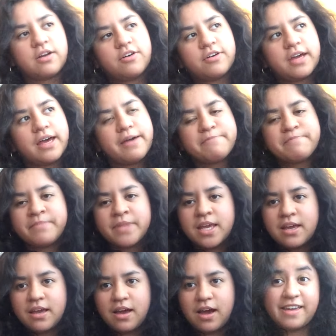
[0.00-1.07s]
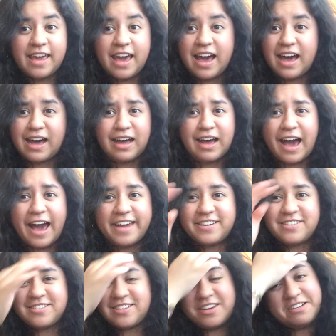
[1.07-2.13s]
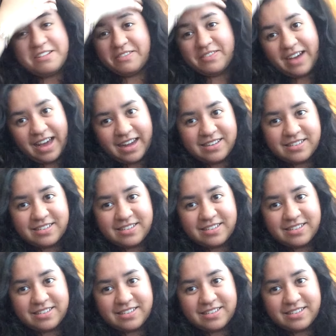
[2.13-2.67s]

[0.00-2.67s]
Okay. Yeah, I don't know.